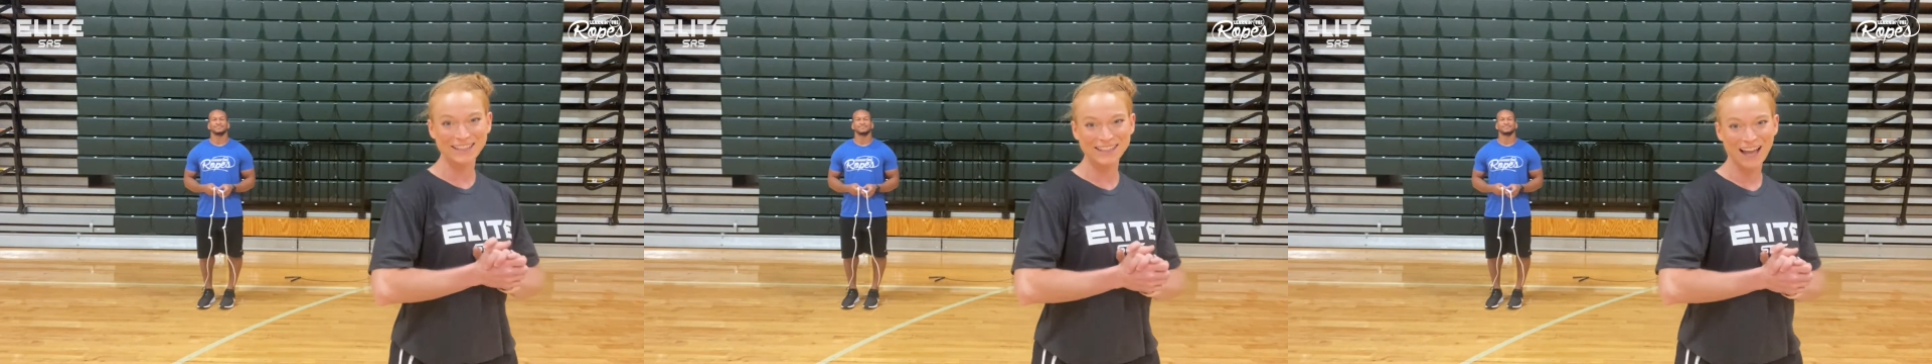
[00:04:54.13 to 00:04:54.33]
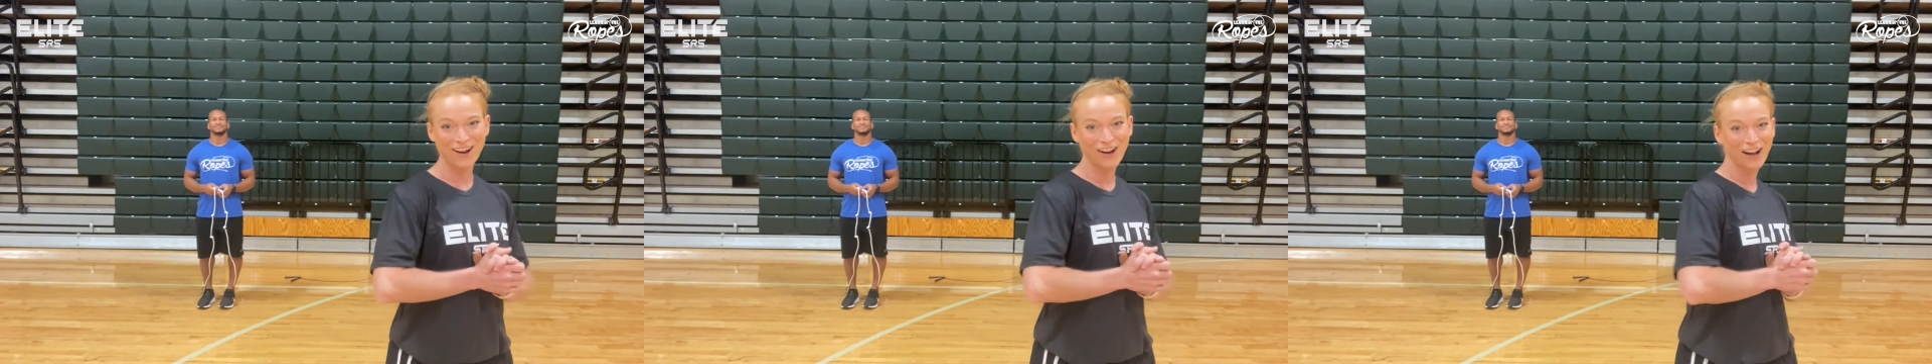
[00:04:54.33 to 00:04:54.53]

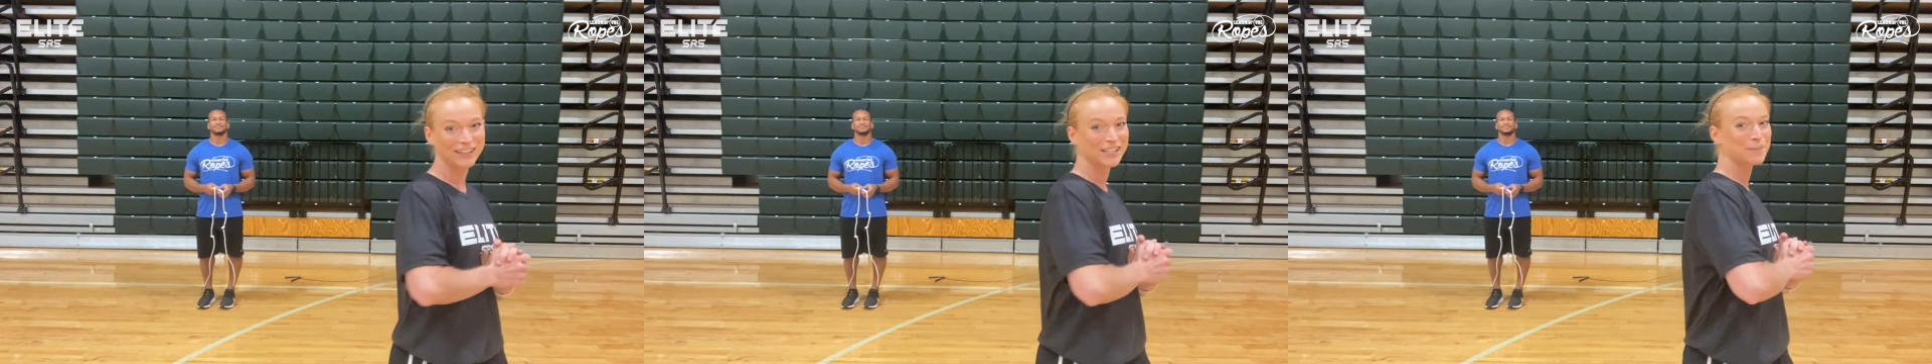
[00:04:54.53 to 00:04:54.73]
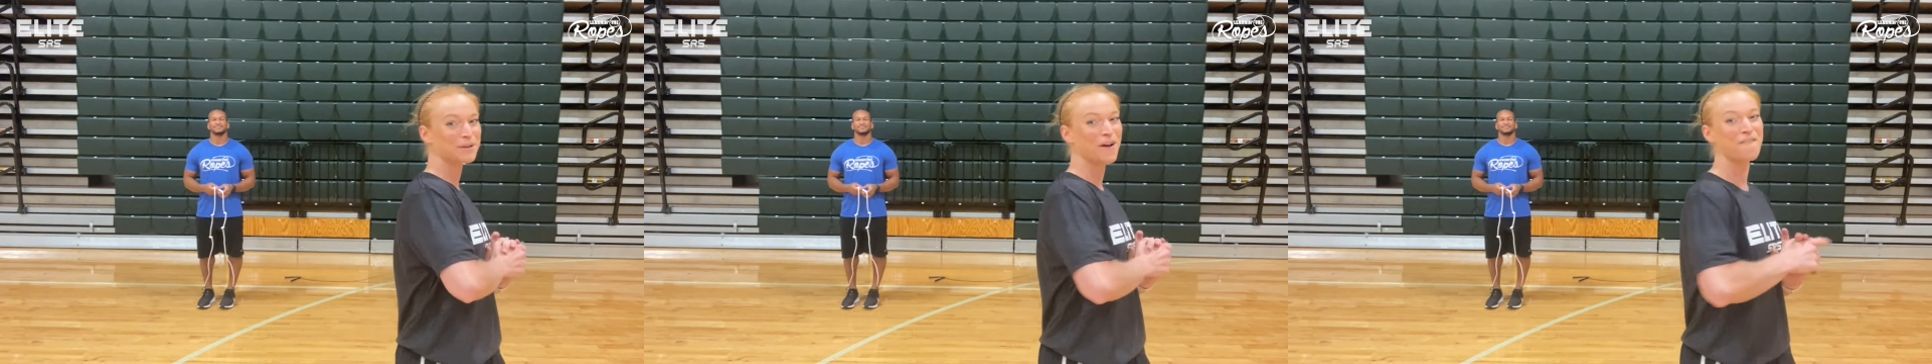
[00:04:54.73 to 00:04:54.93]
that
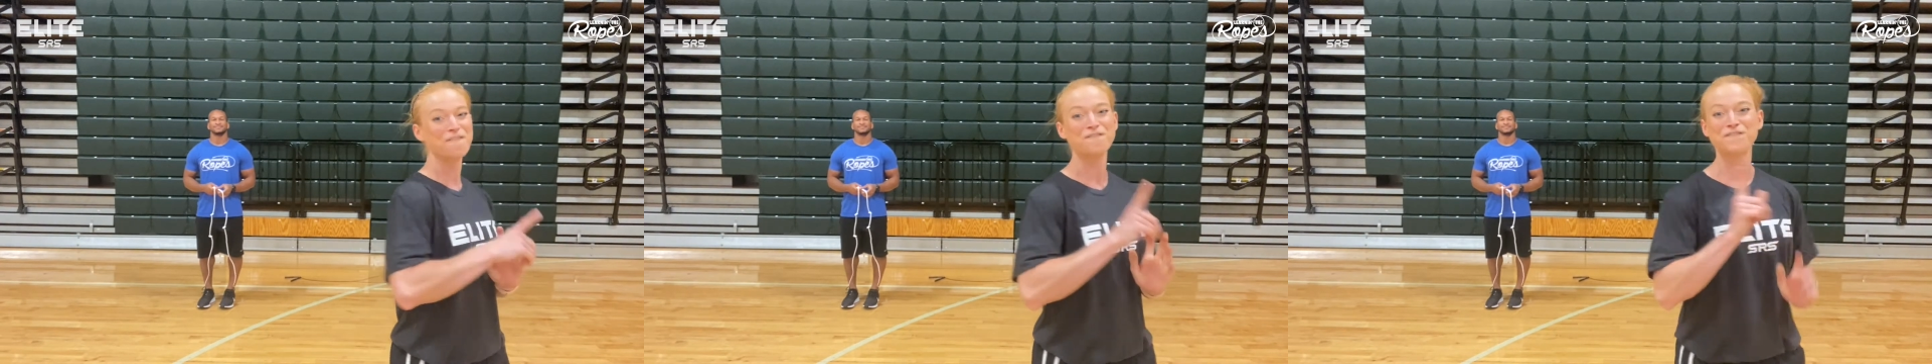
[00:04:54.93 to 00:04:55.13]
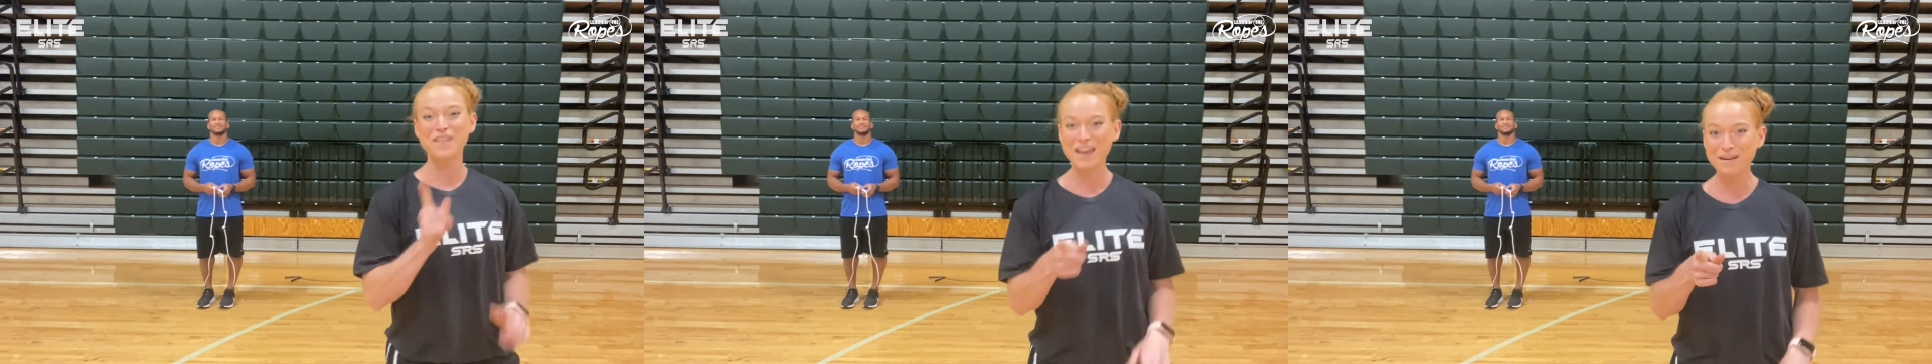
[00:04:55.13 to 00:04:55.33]
concept of
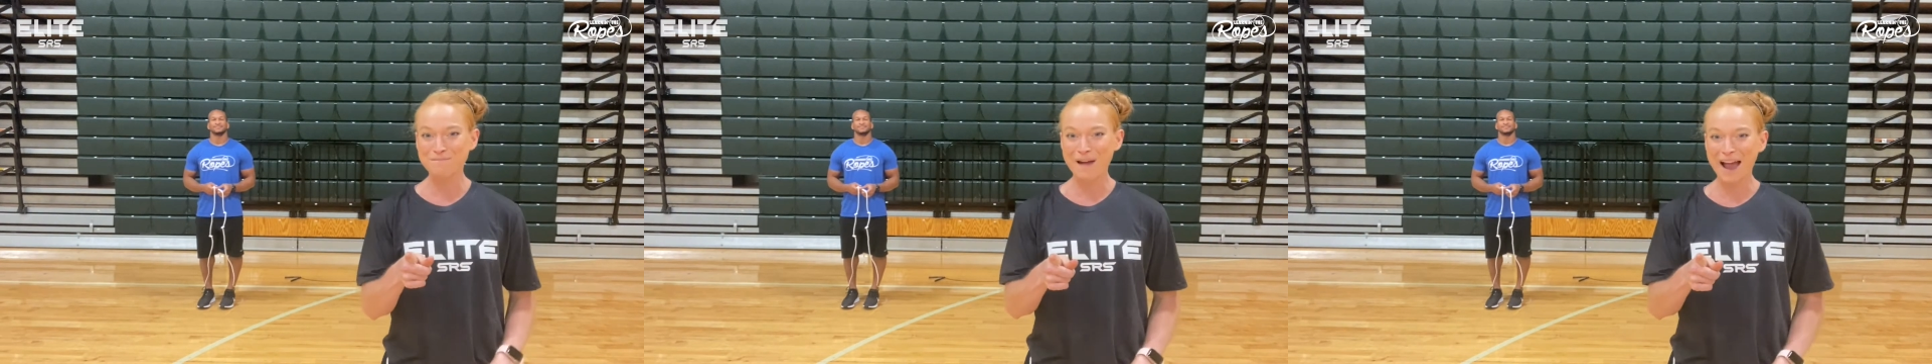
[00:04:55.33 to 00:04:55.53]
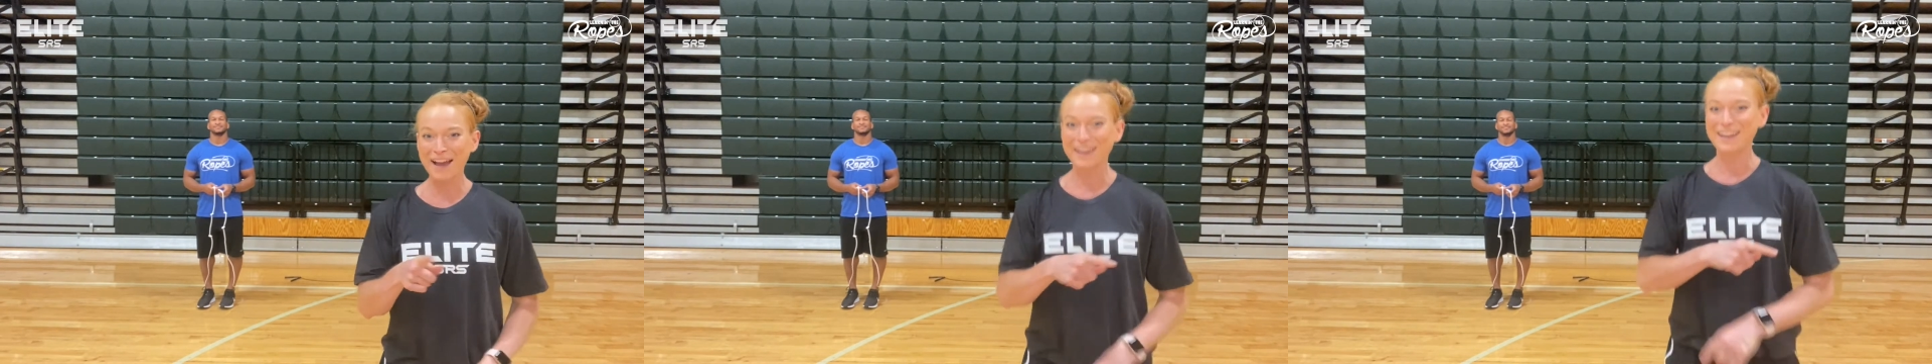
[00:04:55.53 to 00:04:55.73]
feedback.